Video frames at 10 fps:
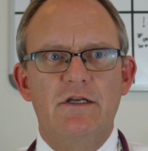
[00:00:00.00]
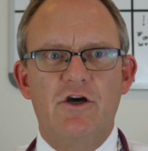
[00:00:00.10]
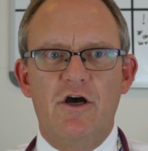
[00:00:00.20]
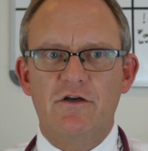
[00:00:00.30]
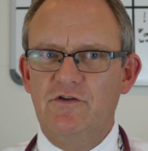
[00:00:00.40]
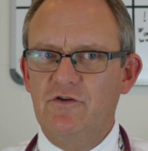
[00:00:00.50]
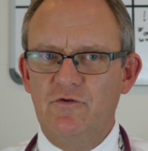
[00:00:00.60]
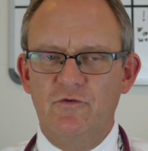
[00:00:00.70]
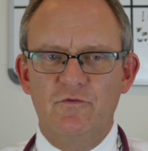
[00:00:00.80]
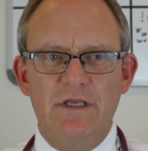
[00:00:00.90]
talked
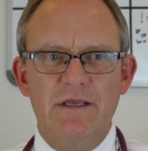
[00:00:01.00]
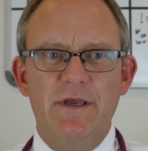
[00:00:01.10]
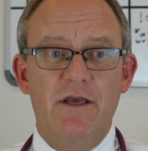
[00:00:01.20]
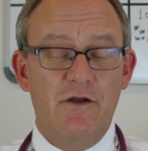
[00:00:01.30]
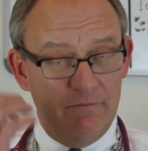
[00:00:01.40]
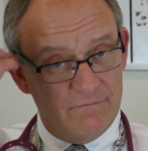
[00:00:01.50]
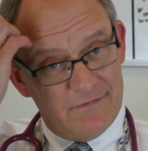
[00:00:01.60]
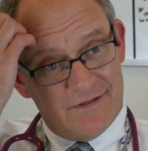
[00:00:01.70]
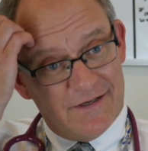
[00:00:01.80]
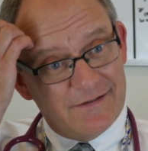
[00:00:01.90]
to,
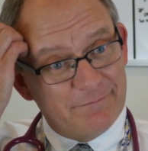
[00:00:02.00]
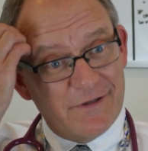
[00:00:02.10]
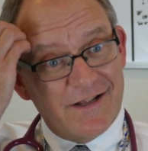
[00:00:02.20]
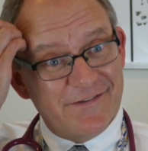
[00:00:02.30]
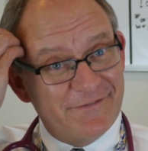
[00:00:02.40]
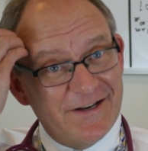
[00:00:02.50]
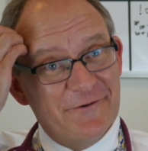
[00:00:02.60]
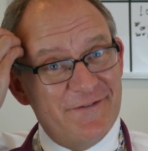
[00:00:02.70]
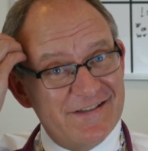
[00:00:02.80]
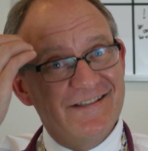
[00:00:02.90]
emailed, done lots of
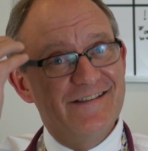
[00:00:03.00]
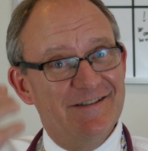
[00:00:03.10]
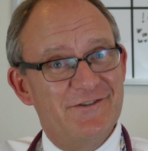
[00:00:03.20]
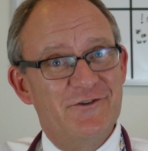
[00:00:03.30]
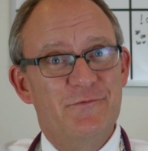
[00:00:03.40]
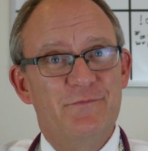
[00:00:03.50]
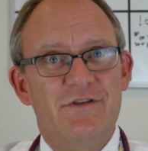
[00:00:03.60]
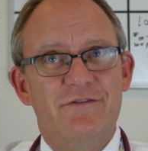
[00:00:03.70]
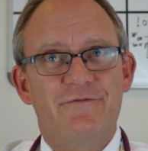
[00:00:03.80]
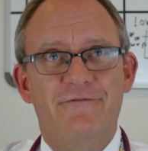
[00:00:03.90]
video visits and
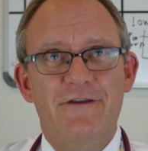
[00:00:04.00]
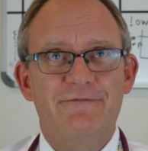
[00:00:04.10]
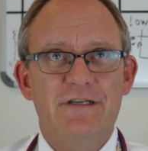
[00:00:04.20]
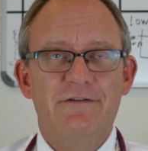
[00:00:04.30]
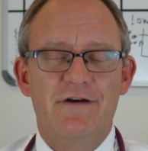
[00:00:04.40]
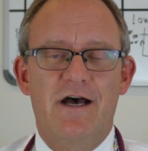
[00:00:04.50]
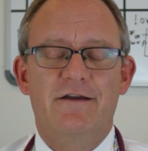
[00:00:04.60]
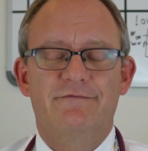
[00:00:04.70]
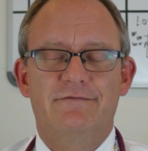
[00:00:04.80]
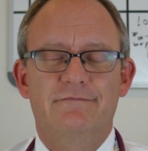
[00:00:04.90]
Zooms is
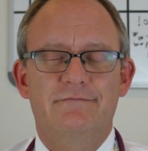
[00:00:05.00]
55.